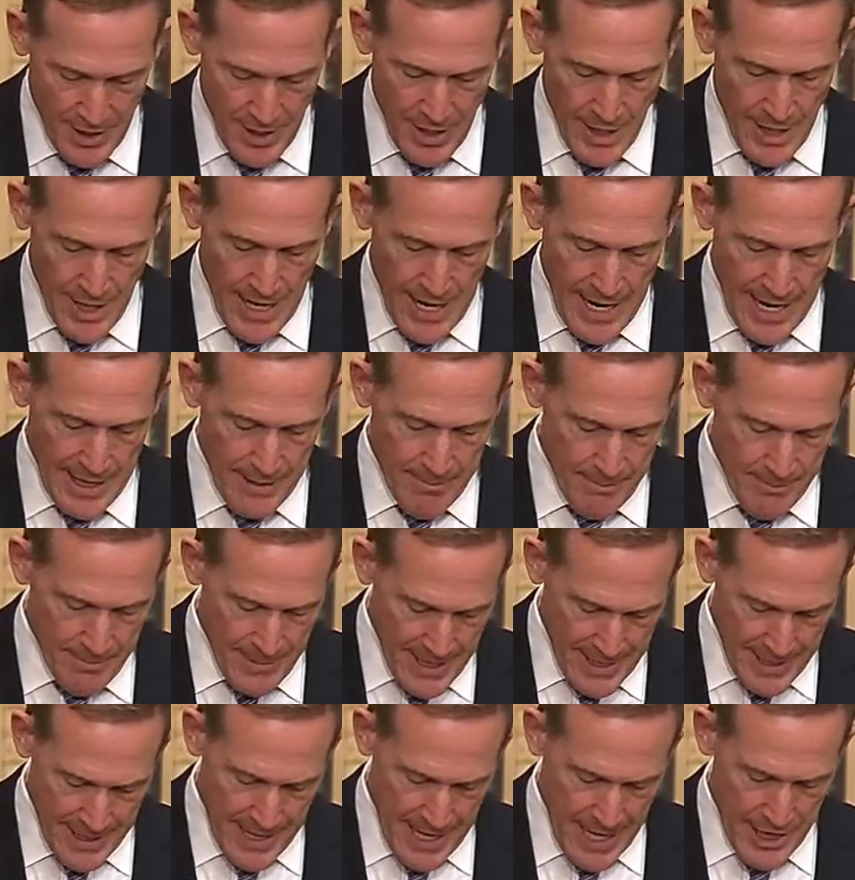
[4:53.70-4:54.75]
in
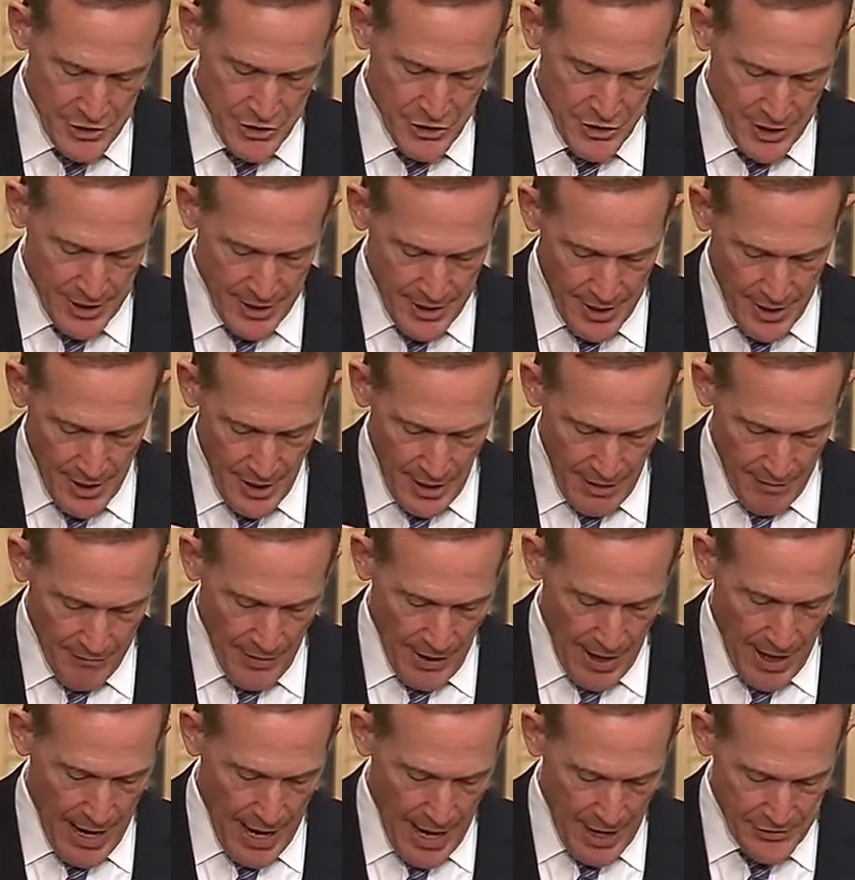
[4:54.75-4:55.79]
mediation of the
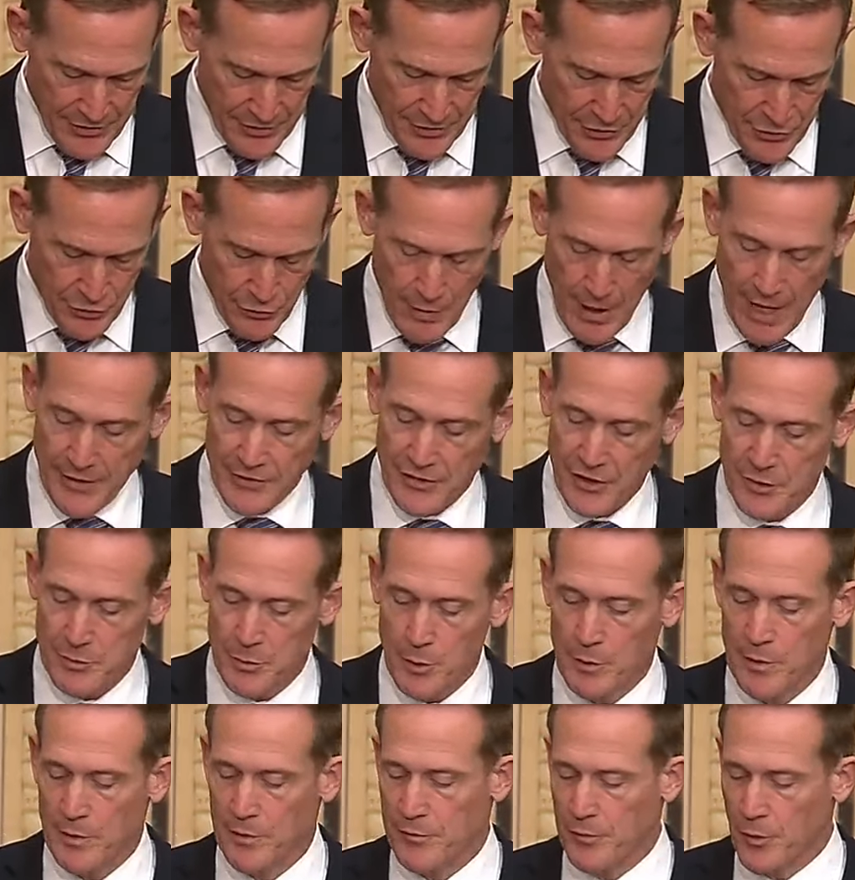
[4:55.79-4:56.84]
hostage crisis
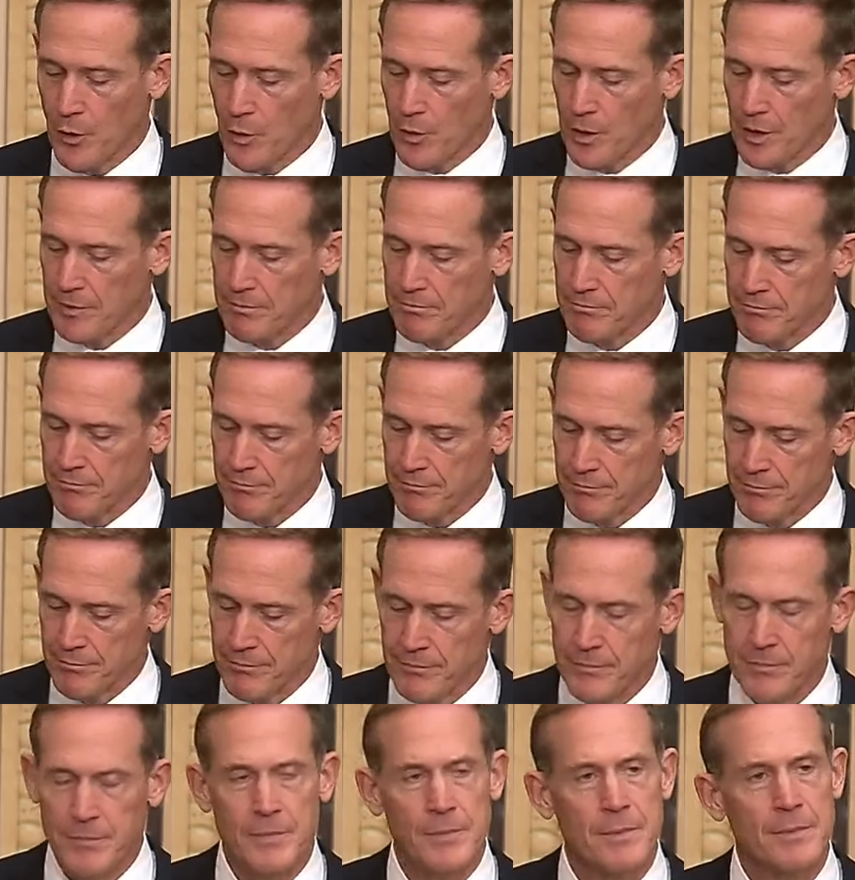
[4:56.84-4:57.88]
moving forward.
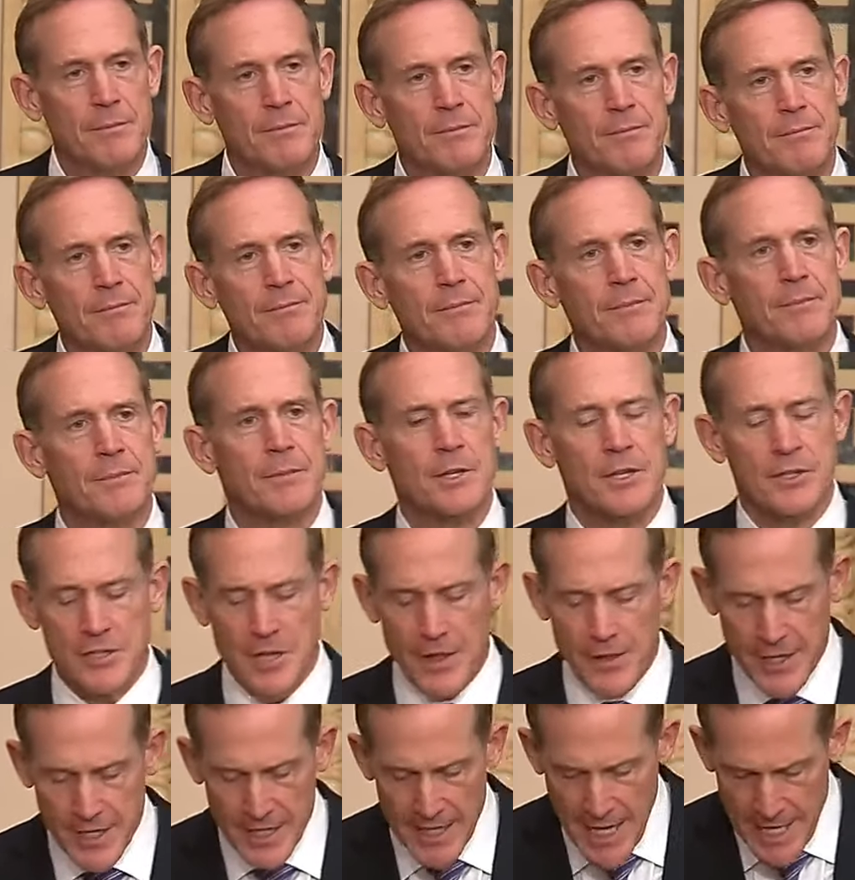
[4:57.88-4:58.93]
You see, the
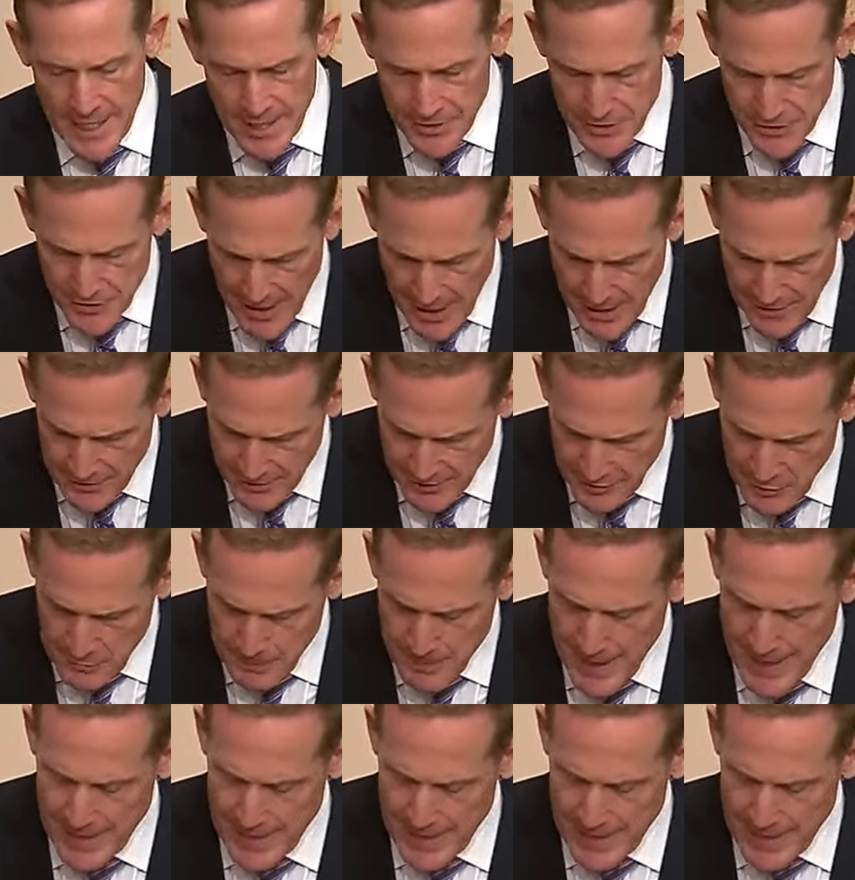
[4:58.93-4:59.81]
United States expects